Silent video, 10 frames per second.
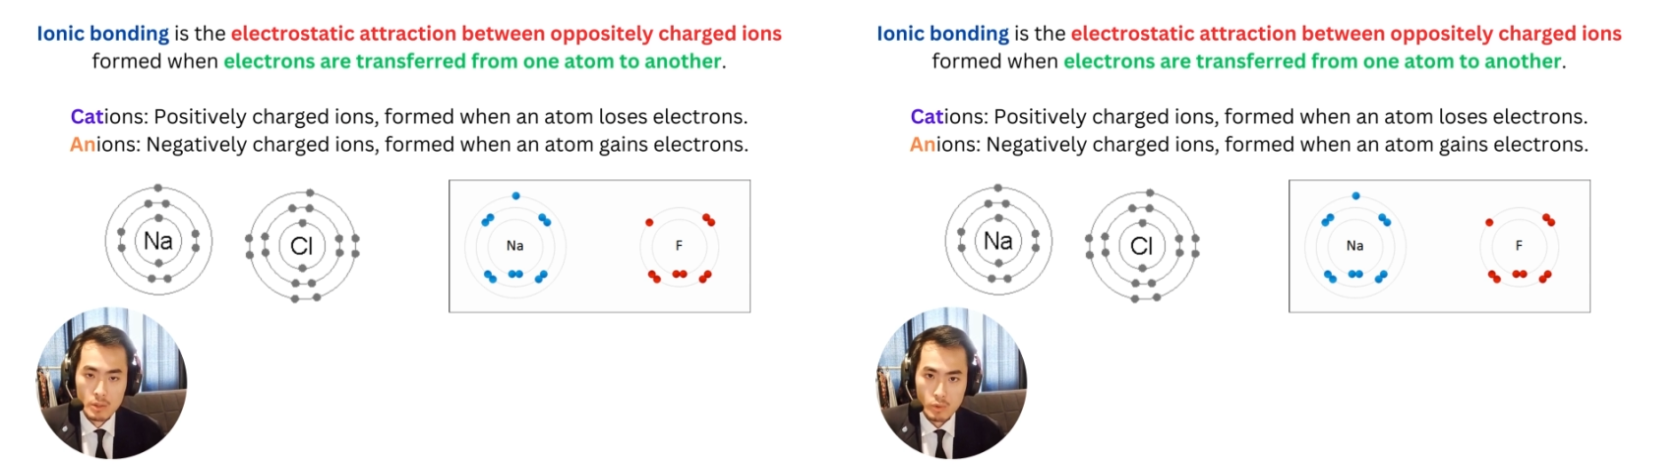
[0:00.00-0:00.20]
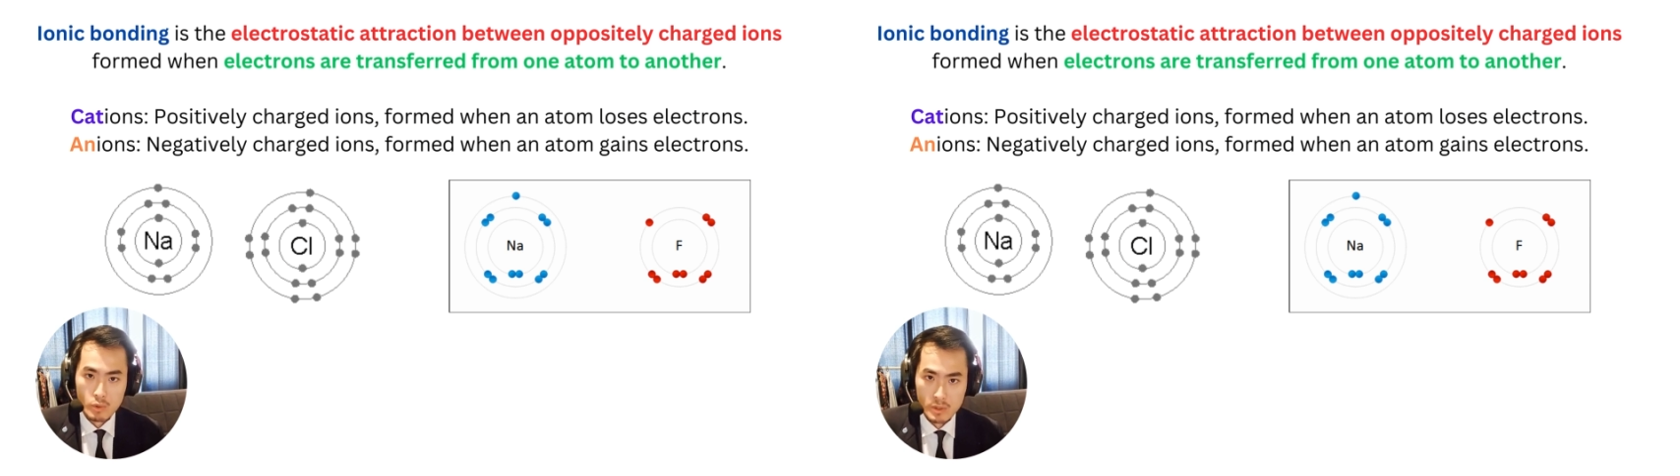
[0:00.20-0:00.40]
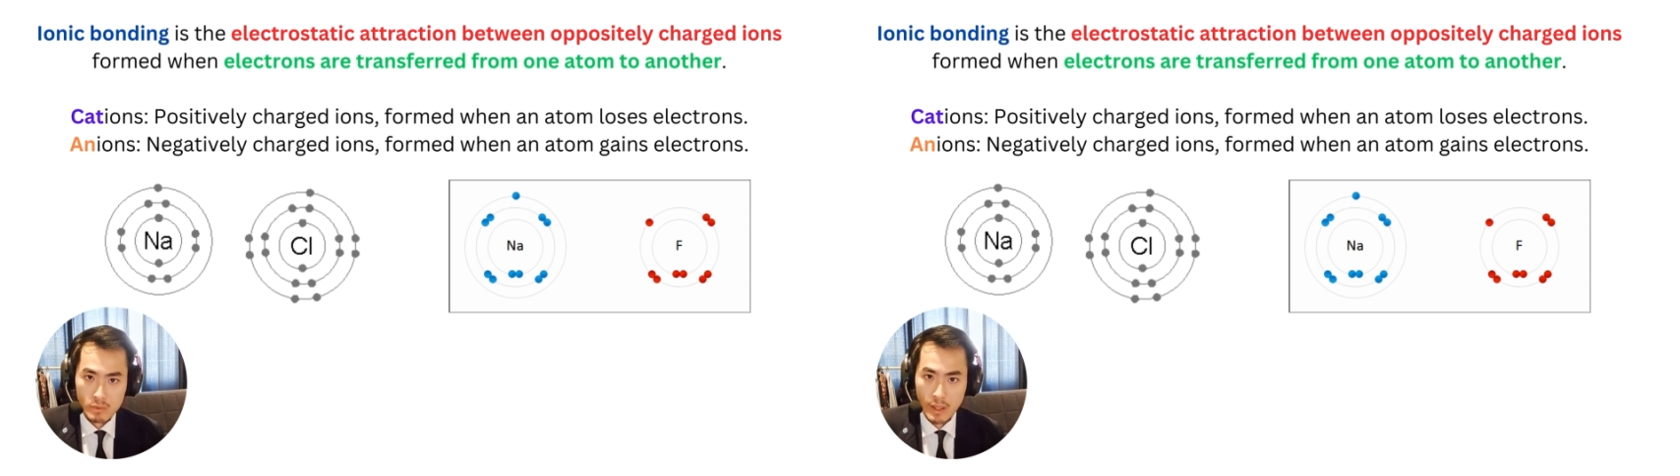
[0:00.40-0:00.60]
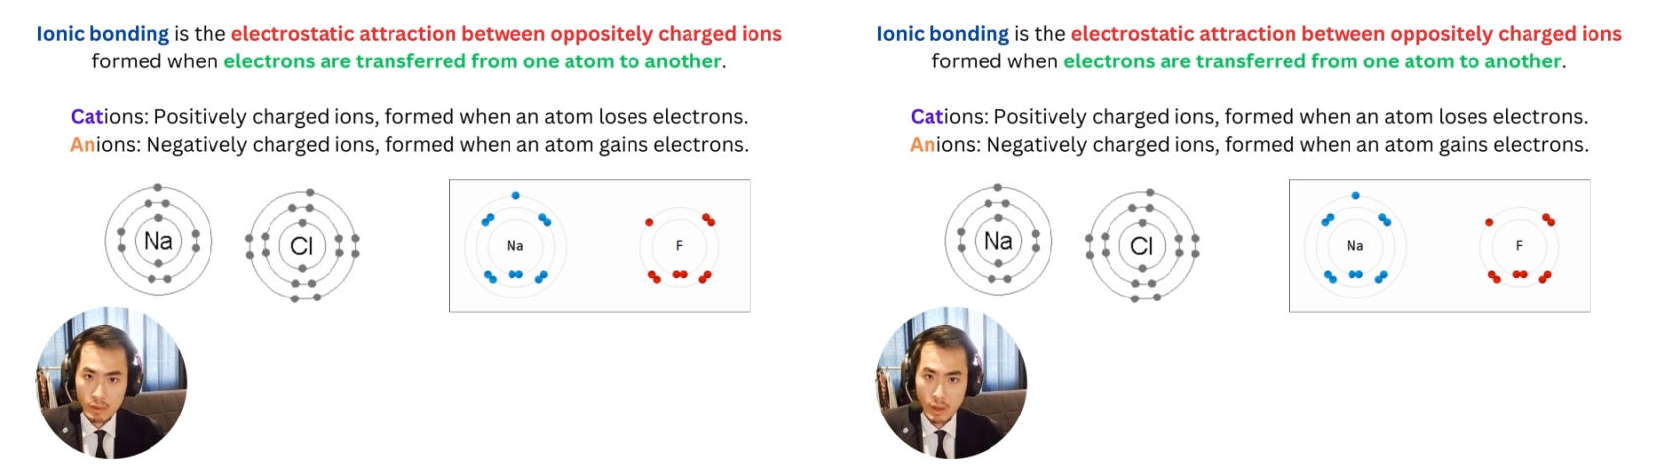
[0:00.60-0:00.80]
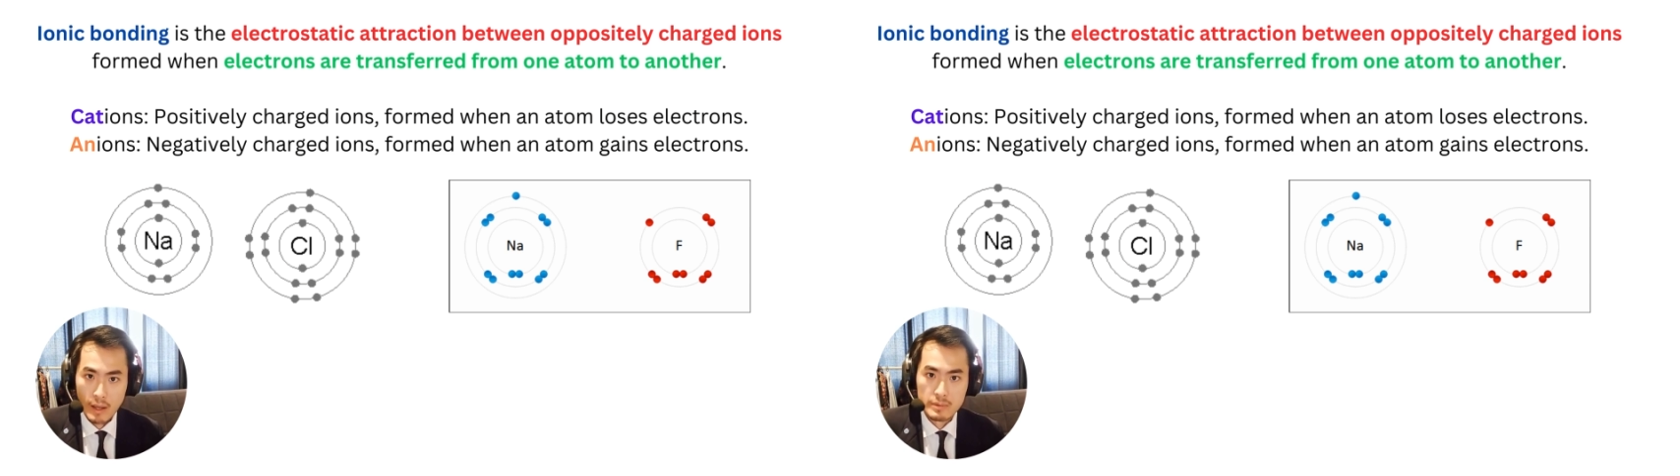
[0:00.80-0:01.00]
Towards the right,
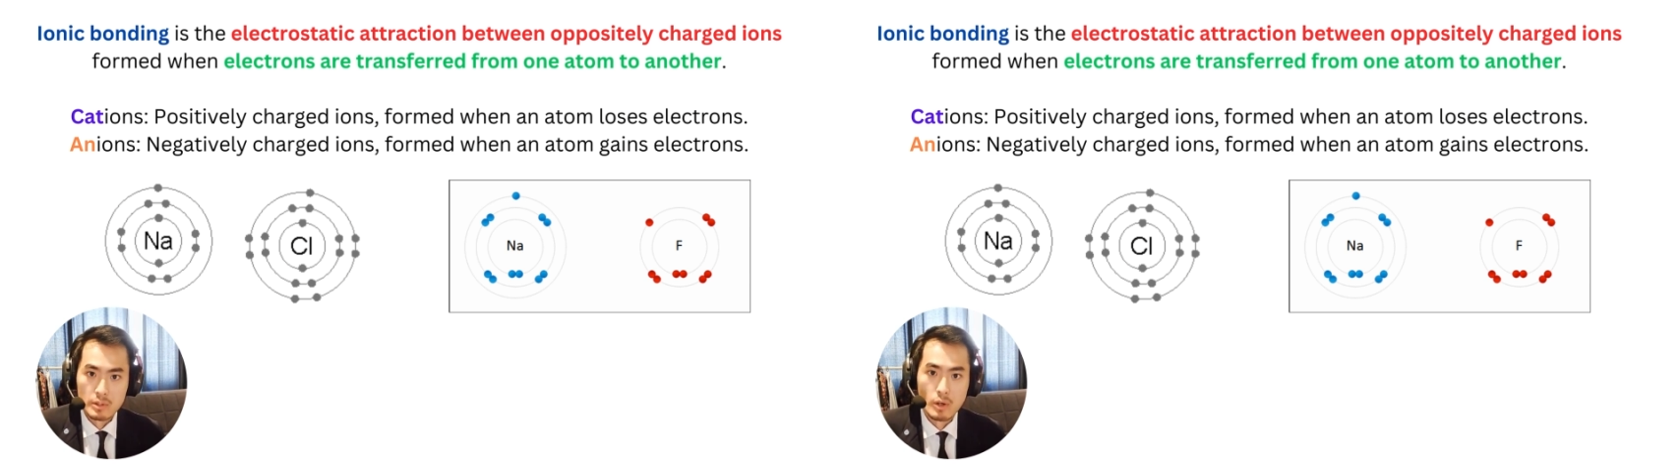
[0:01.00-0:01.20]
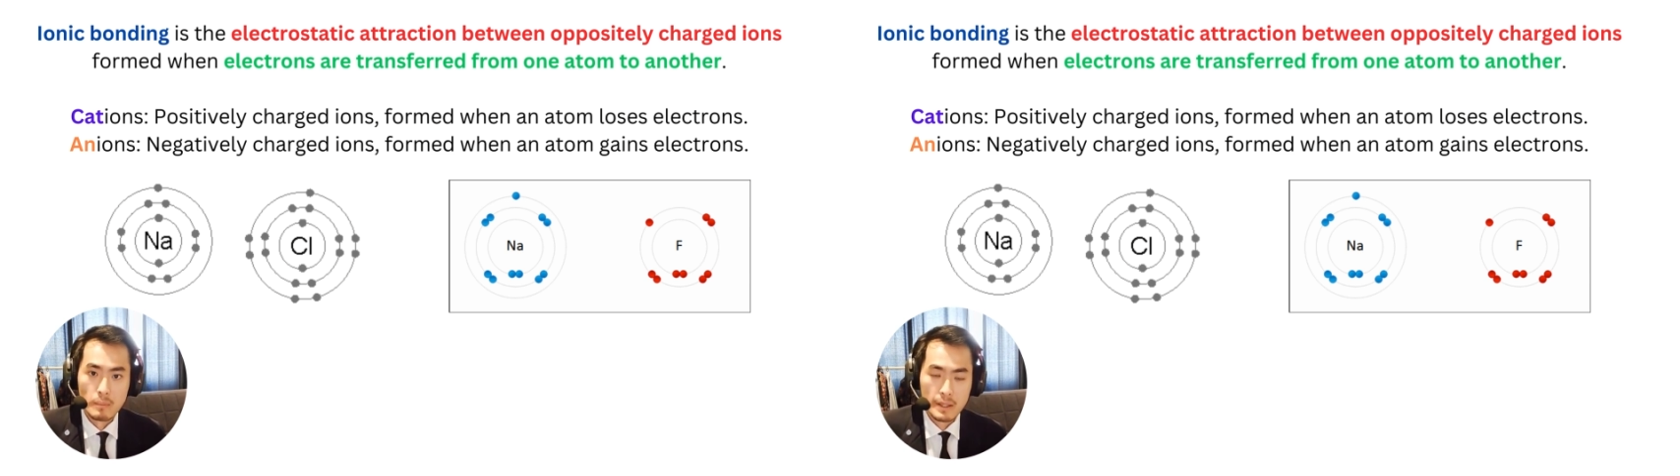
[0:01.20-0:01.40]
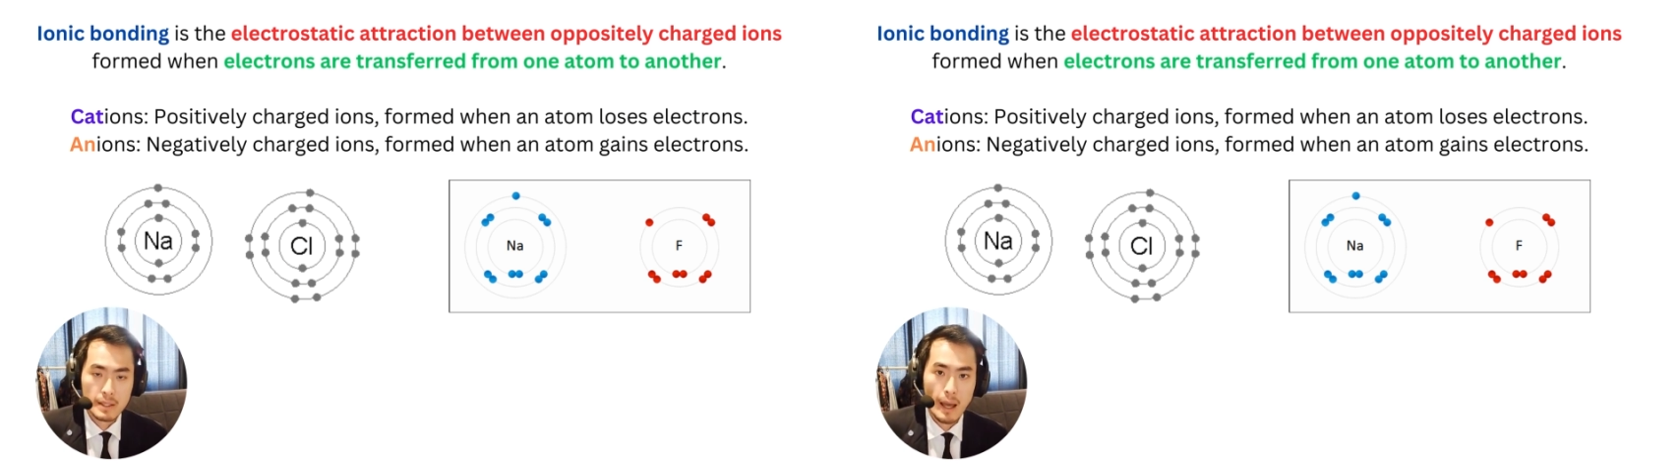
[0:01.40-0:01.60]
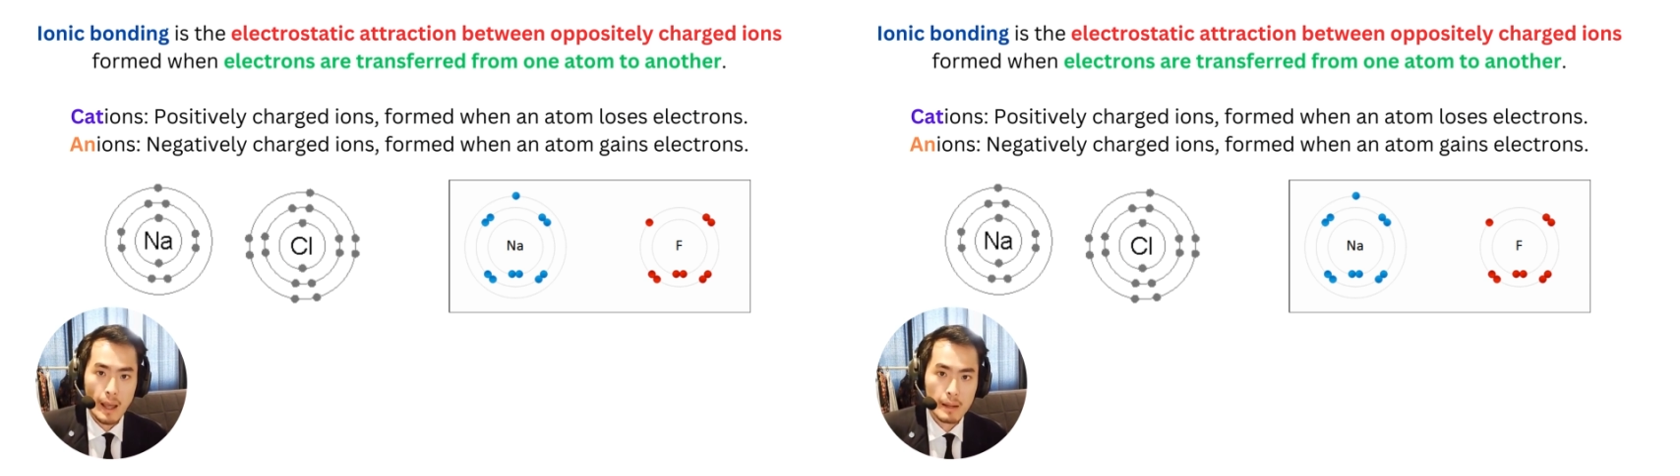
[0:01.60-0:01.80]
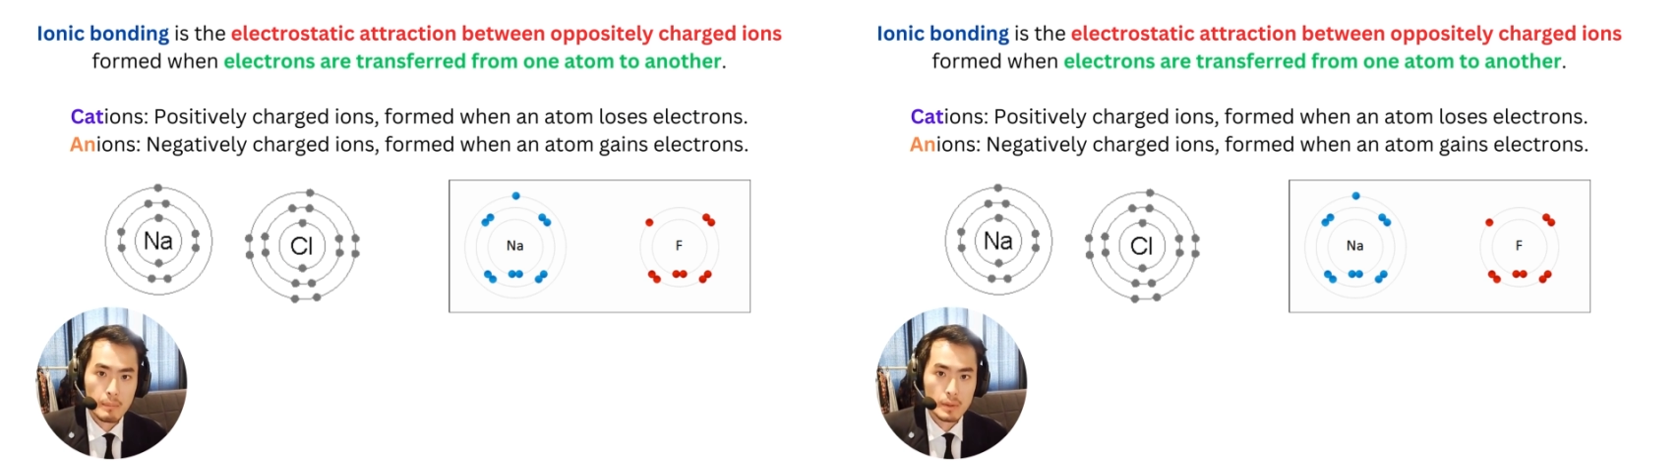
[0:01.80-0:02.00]
you have the non-metal
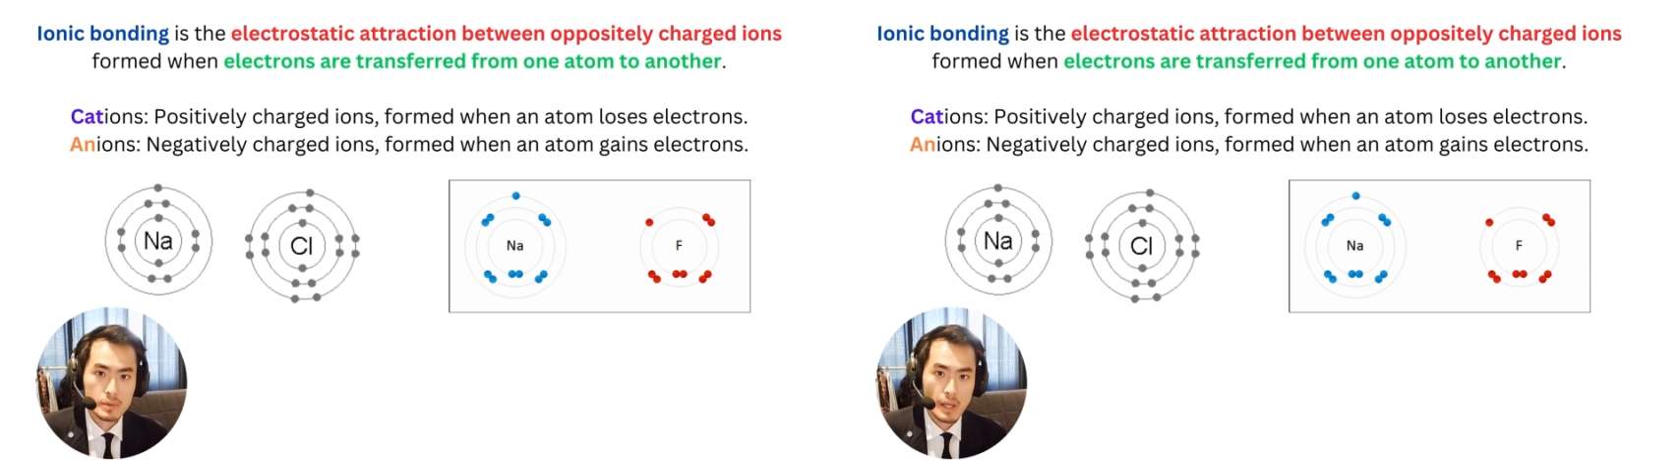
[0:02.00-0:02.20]
elements.